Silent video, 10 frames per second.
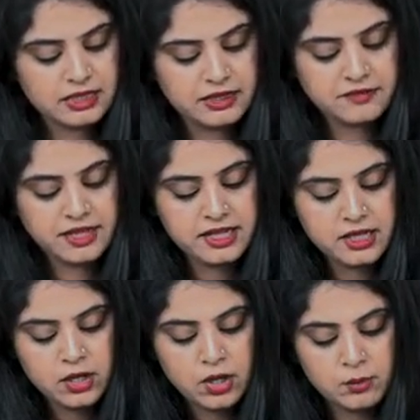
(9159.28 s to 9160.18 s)
if I
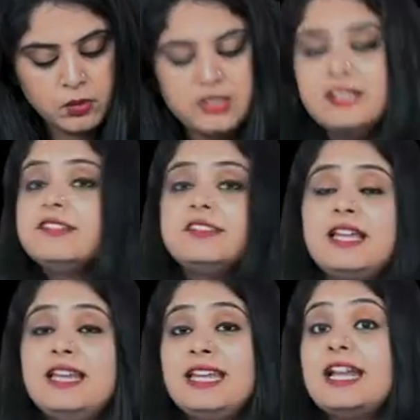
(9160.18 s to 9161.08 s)
put this
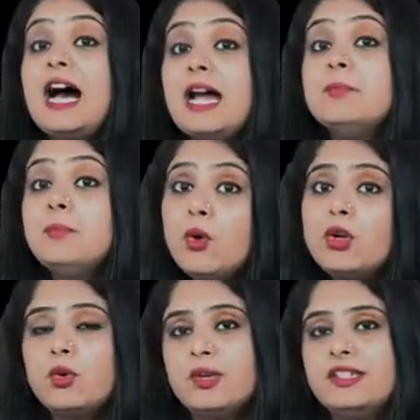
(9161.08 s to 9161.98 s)
cell in a
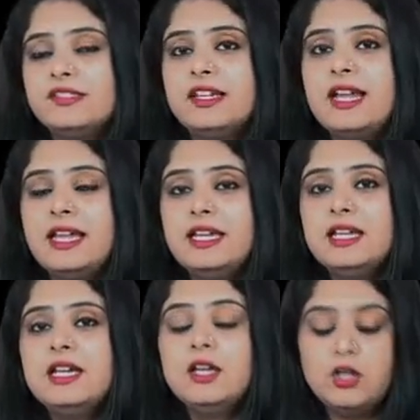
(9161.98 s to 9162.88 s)
hypotonic saline,
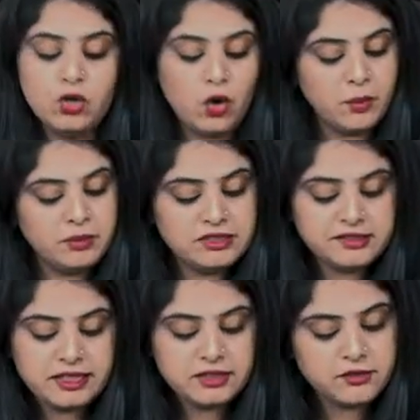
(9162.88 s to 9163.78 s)
normal
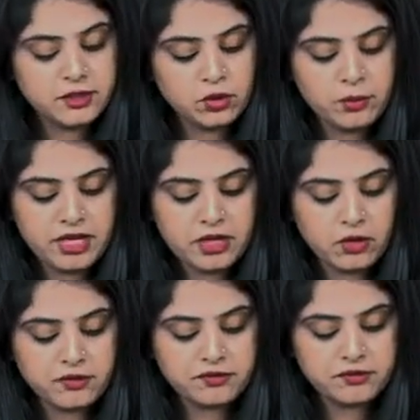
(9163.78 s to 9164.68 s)
cells will to break
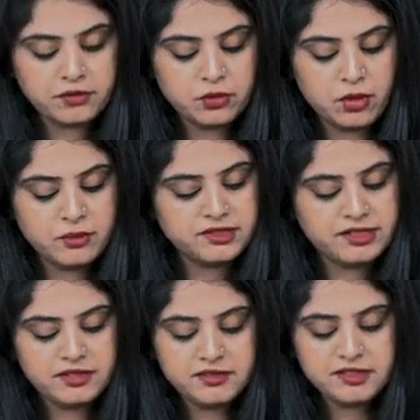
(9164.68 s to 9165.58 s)
off. Normal
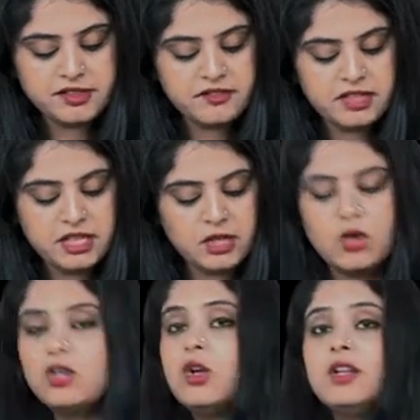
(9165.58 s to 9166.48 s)
cells will say, we
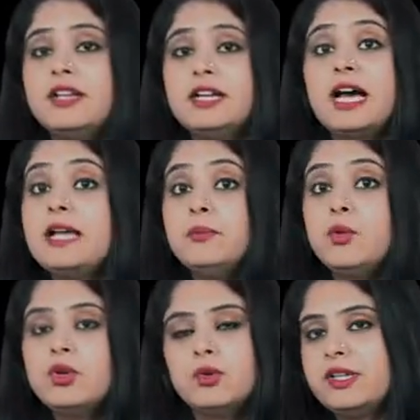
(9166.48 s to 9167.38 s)
cannot tolerate
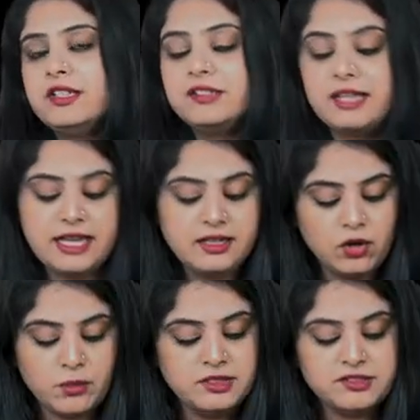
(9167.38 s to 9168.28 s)
hypotonic saline.
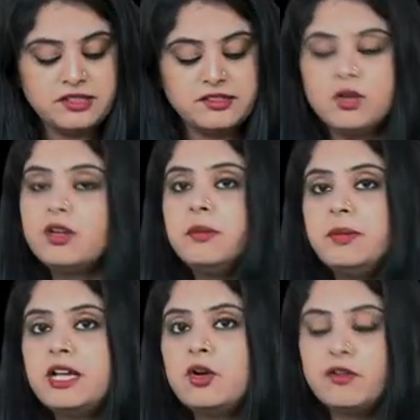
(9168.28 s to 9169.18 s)
Normal cells are going to
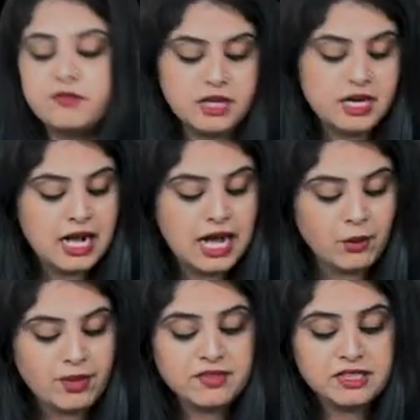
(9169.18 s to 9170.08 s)
break off.
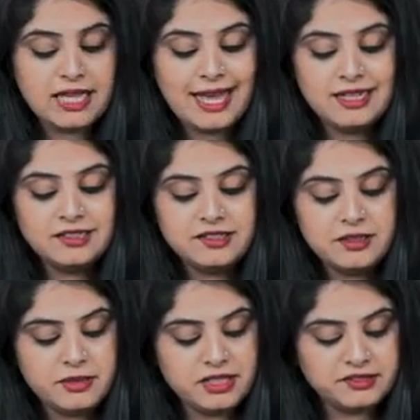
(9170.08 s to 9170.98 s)
However,
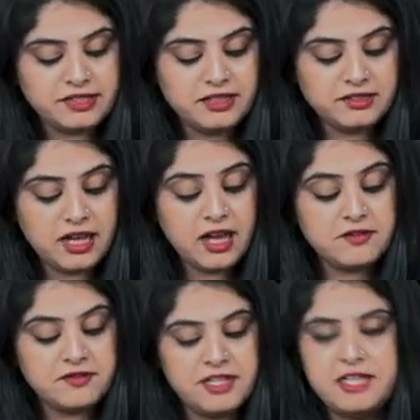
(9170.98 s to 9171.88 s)
thalassemia cells are
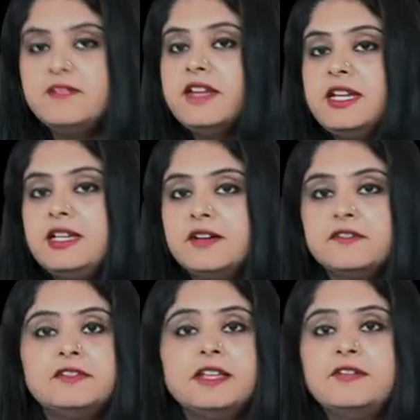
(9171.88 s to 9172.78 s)
very, very tough.
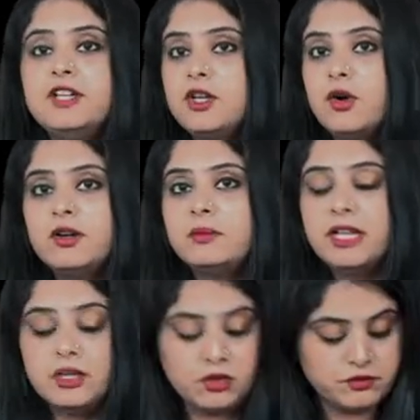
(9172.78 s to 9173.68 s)
They will not
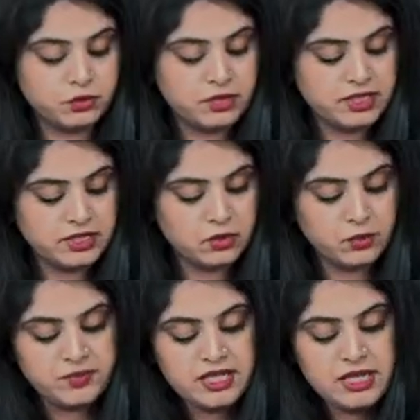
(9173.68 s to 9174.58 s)
break off. So, ye dekho.